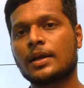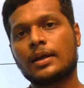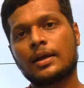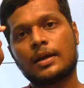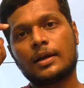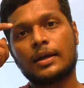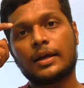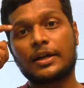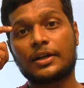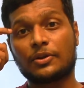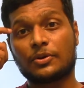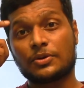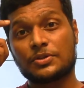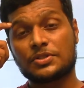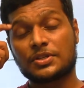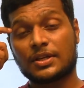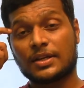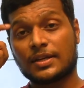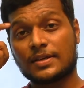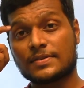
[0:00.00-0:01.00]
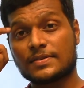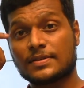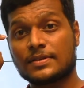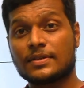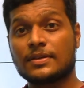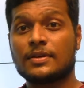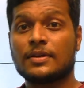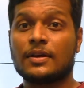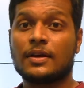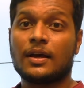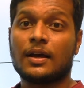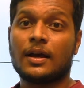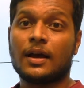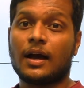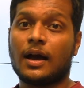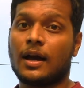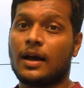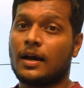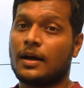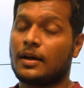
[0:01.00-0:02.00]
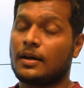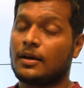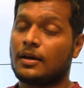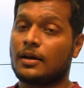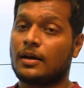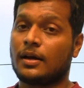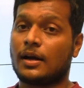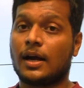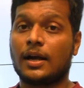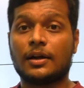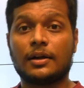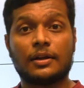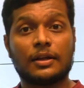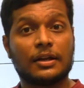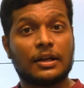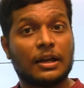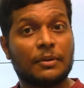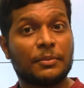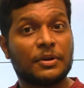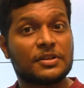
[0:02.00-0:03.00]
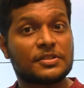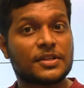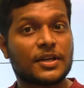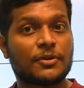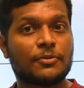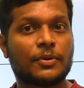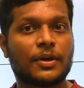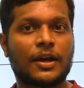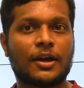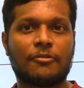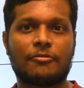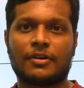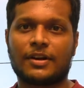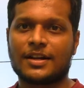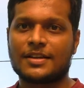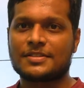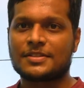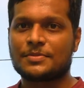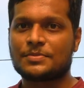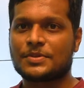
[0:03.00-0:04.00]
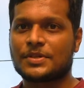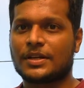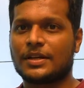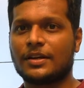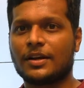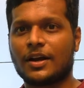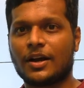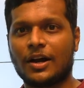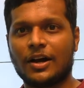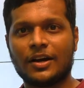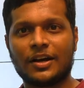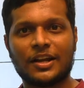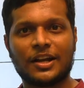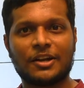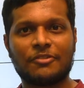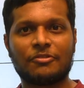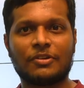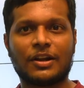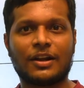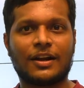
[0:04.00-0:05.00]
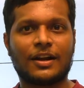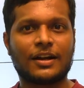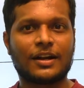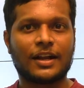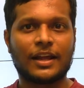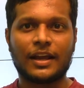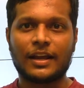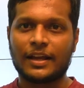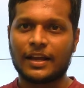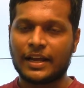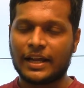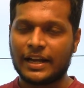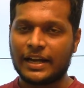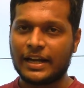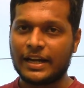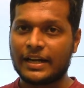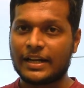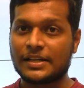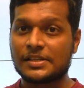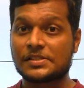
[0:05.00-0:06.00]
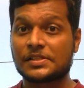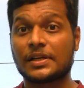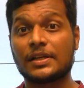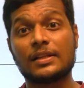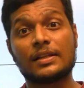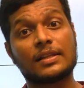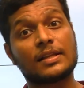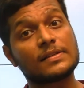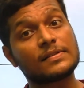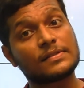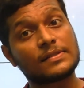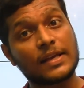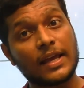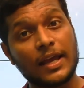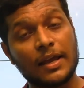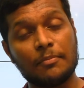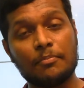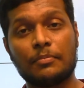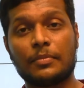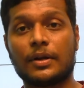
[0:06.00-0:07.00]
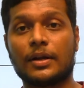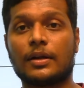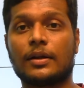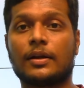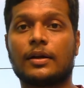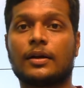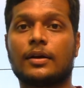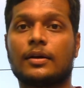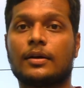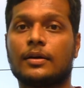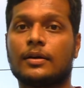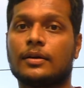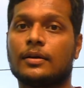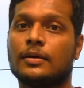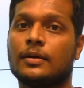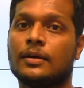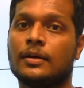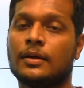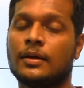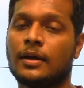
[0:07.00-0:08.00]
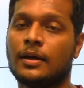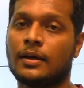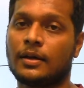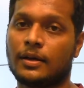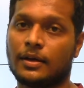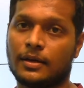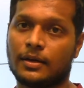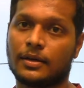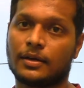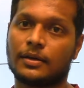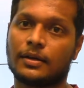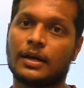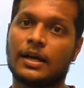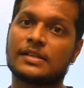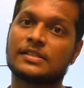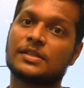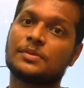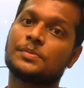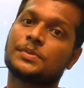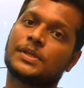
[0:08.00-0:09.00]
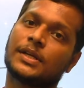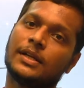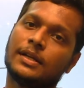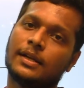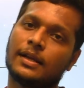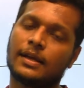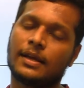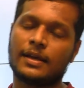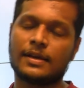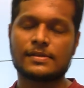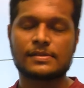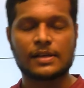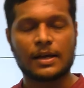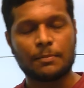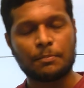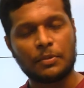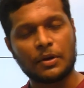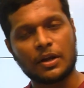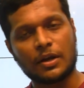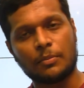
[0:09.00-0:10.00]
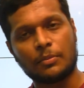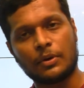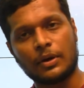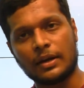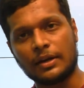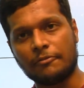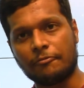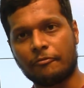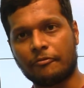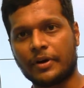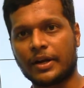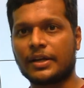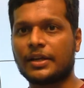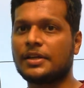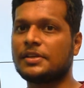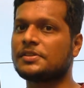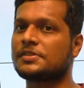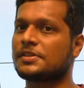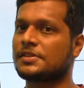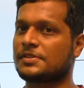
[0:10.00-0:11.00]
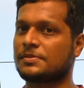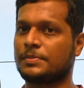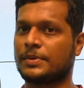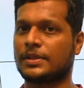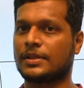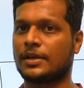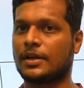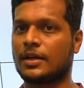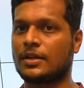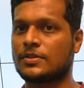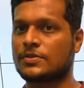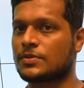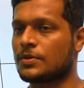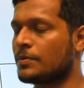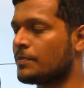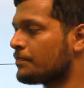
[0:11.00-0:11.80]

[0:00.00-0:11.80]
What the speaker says: heterogeneous. And in limit state we have one assumption, concrete will not take any tension. The same assumption is applicable in working stress method also.